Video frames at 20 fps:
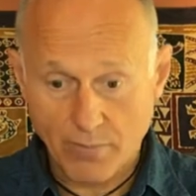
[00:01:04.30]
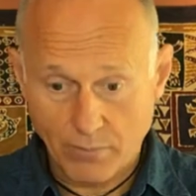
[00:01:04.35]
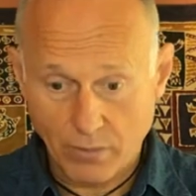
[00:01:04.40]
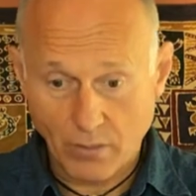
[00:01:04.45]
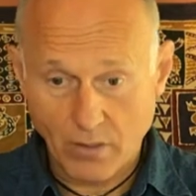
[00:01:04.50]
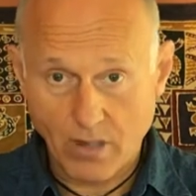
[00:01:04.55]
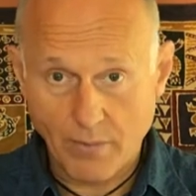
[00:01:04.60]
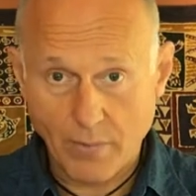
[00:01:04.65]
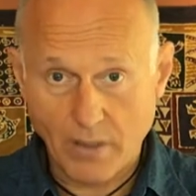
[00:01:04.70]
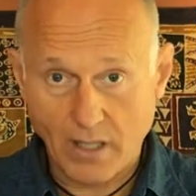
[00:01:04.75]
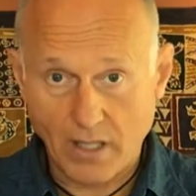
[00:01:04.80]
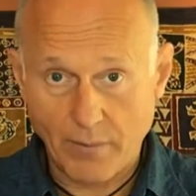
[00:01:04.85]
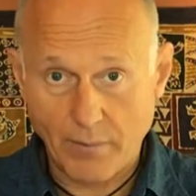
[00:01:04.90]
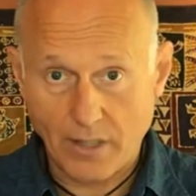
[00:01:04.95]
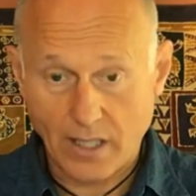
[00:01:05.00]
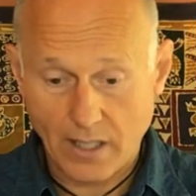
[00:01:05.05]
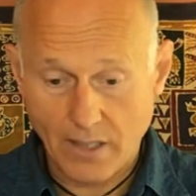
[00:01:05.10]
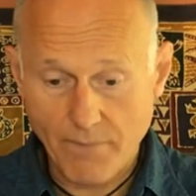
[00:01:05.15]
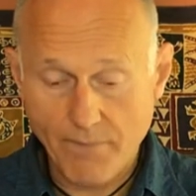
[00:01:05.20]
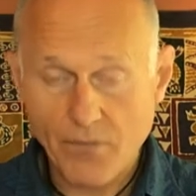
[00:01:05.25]
below the belly
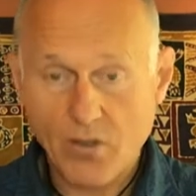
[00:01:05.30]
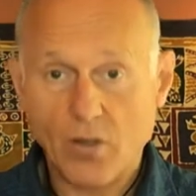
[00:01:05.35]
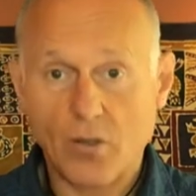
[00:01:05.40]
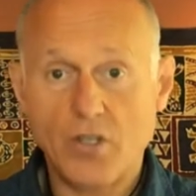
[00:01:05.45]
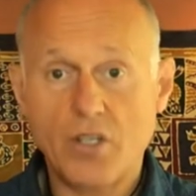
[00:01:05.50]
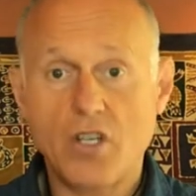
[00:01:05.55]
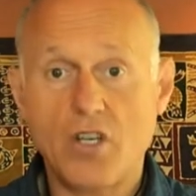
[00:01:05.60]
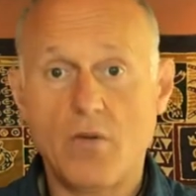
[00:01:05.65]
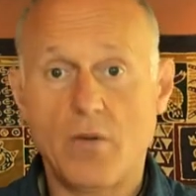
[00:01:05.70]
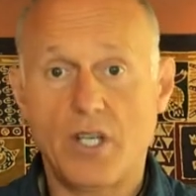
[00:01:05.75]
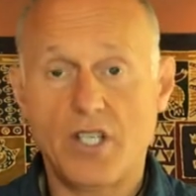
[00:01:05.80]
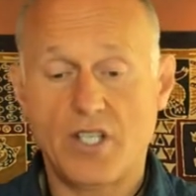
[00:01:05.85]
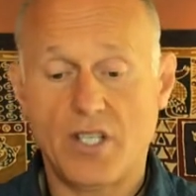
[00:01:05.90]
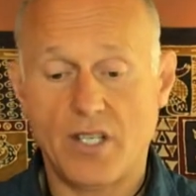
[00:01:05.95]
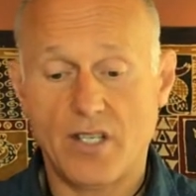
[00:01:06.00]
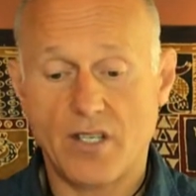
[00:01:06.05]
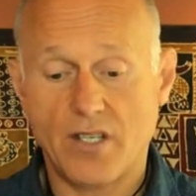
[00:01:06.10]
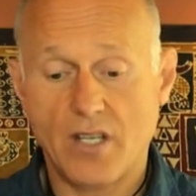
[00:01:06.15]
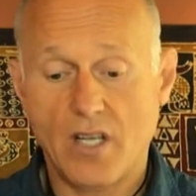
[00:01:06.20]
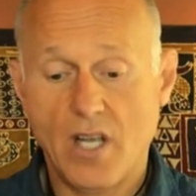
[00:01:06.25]
button, or 2
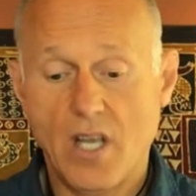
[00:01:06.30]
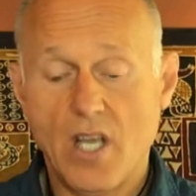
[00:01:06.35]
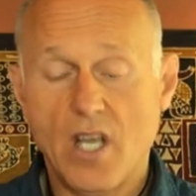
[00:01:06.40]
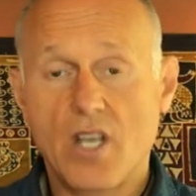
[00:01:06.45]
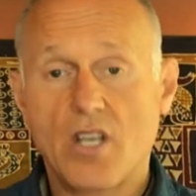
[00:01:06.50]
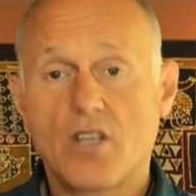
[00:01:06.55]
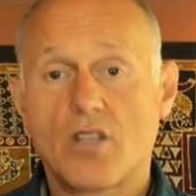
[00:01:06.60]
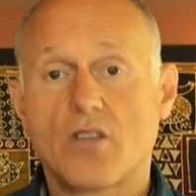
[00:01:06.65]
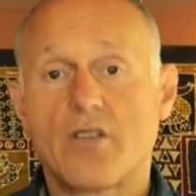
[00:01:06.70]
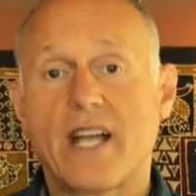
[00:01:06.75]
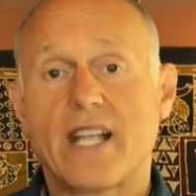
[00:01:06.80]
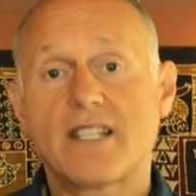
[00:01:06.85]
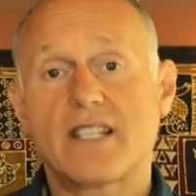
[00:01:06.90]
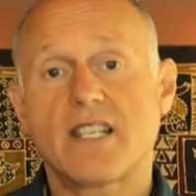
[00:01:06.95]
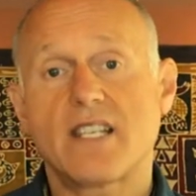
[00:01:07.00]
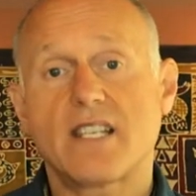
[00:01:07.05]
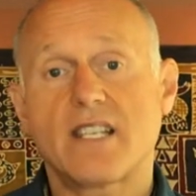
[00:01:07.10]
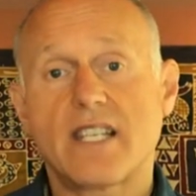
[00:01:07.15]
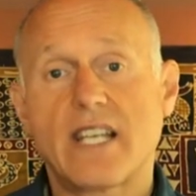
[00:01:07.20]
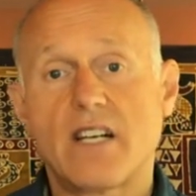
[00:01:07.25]
inches. So that's the
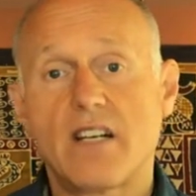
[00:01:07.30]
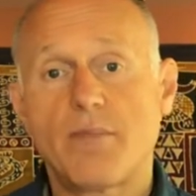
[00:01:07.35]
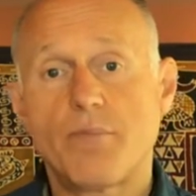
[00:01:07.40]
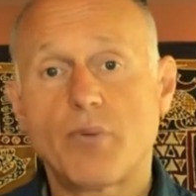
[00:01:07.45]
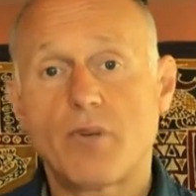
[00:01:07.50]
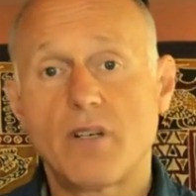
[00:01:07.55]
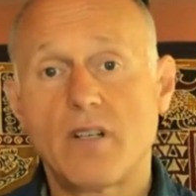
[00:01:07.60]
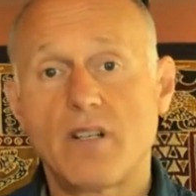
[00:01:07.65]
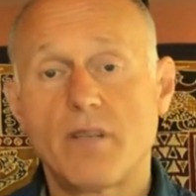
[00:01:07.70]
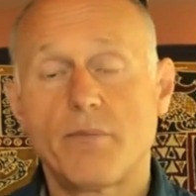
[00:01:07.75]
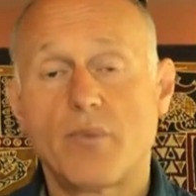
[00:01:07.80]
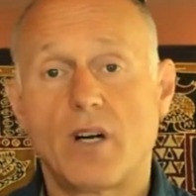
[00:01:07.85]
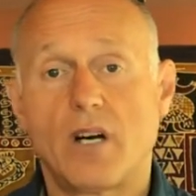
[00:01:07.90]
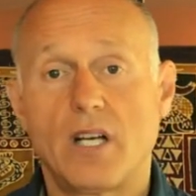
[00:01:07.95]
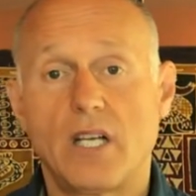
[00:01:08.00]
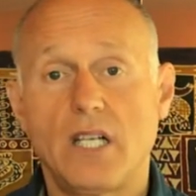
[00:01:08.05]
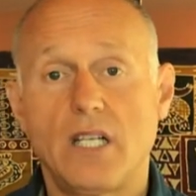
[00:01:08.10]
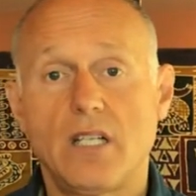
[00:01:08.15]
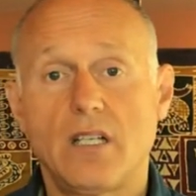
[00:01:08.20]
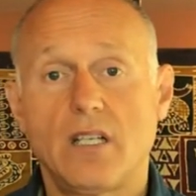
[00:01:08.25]
center point of the
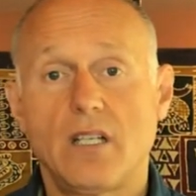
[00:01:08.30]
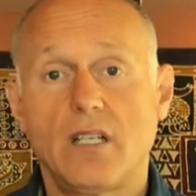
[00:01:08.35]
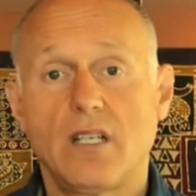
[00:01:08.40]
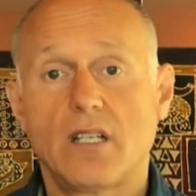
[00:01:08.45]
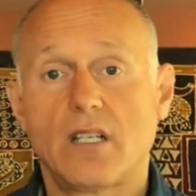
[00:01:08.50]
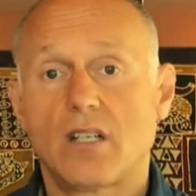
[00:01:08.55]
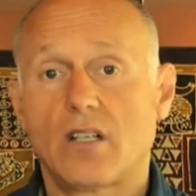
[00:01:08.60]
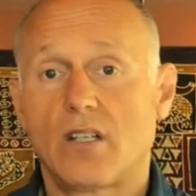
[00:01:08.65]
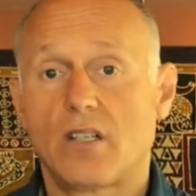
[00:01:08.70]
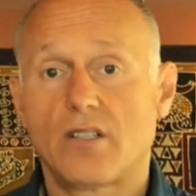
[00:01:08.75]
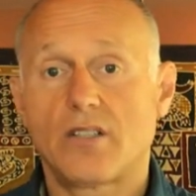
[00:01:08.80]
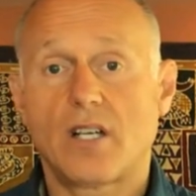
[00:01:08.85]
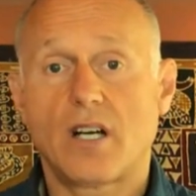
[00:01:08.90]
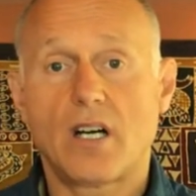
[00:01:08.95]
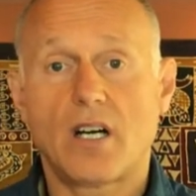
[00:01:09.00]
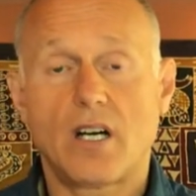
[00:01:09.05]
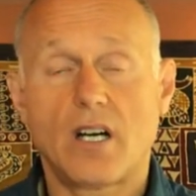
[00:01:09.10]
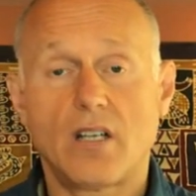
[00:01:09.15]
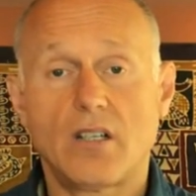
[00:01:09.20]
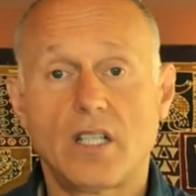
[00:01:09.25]
body, called the
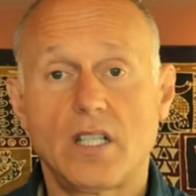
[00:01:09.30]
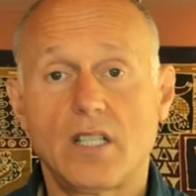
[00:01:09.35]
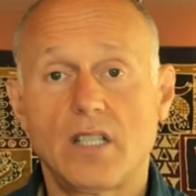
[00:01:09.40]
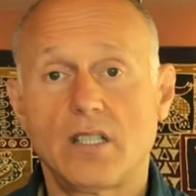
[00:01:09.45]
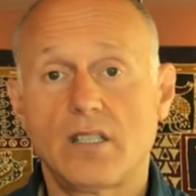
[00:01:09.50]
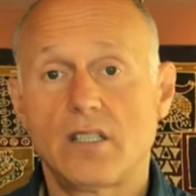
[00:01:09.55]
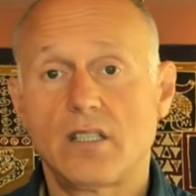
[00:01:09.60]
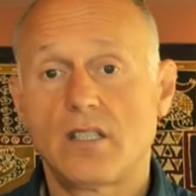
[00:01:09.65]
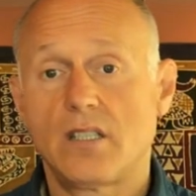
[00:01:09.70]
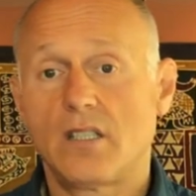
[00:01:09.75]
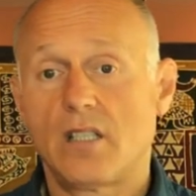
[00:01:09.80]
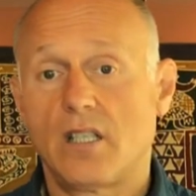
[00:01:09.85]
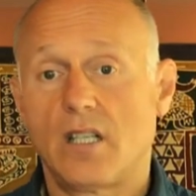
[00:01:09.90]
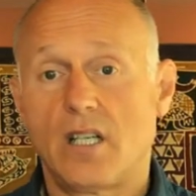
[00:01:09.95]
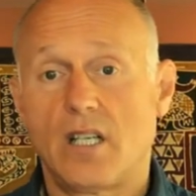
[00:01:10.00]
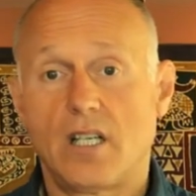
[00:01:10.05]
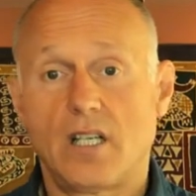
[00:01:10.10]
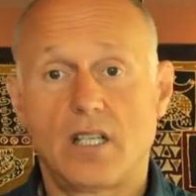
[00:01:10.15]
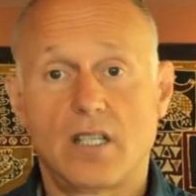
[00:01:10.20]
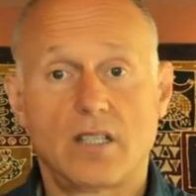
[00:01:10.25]
hara,
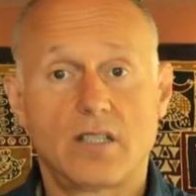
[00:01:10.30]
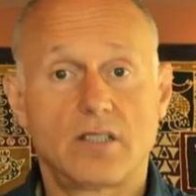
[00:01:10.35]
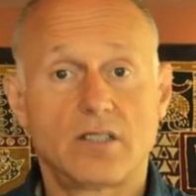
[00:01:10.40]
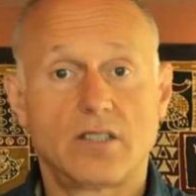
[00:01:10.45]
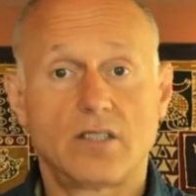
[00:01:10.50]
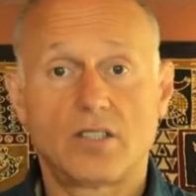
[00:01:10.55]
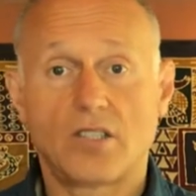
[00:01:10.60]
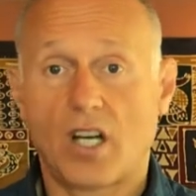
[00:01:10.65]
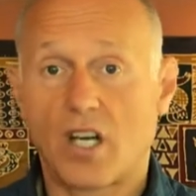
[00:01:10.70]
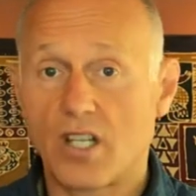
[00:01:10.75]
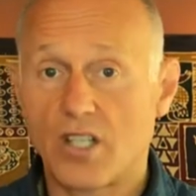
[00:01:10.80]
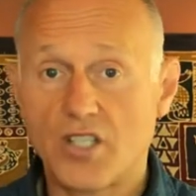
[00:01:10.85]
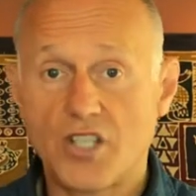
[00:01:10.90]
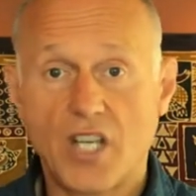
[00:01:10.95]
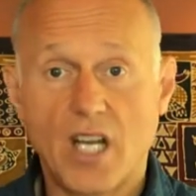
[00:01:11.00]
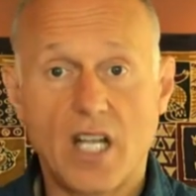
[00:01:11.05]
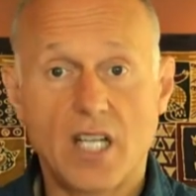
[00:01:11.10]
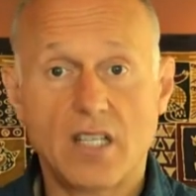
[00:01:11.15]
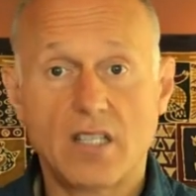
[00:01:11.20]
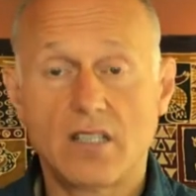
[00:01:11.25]

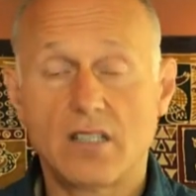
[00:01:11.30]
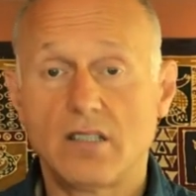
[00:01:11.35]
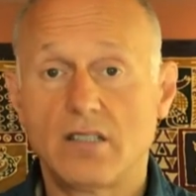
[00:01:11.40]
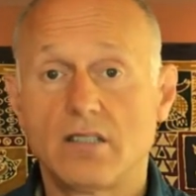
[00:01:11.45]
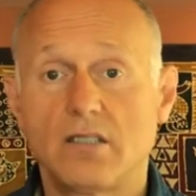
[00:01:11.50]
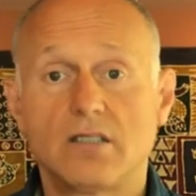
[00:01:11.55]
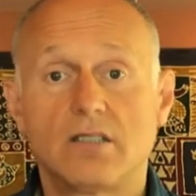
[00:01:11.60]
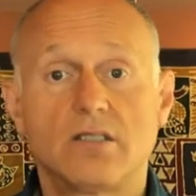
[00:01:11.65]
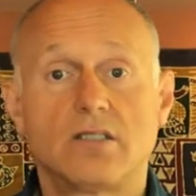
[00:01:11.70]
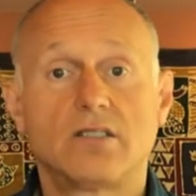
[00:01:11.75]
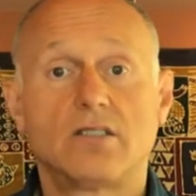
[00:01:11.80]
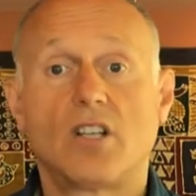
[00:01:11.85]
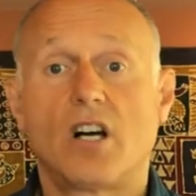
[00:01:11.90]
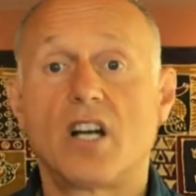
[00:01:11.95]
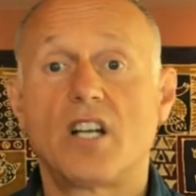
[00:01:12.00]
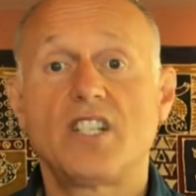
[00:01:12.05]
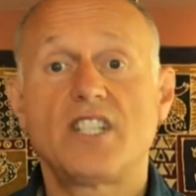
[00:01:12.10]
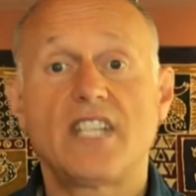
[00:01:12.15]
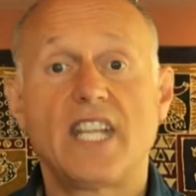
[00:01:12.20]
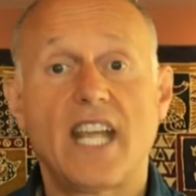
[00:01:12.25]
tangen,
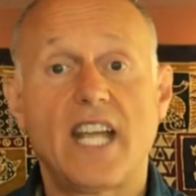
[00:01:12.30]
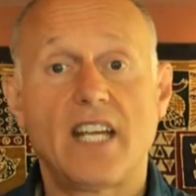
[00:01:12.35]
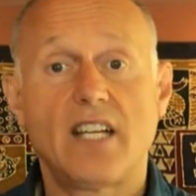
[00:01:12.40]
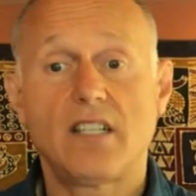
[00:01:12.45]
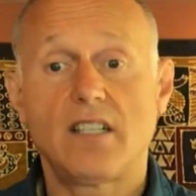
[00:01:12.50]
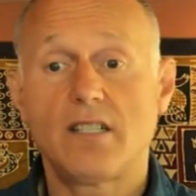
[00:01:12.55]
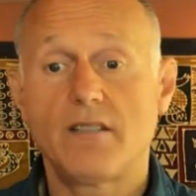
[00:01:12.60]
dantian,